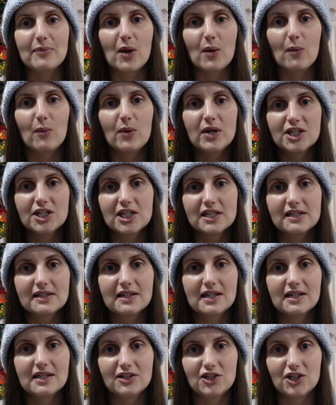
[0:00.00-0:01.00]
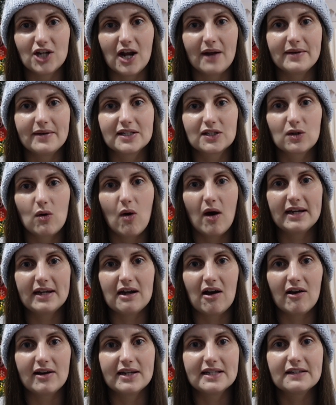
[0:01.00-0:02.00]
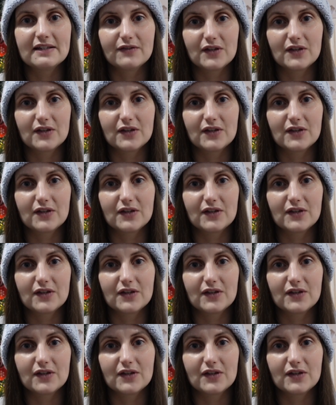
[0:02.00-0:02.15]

Which is, you know, it's quite nice.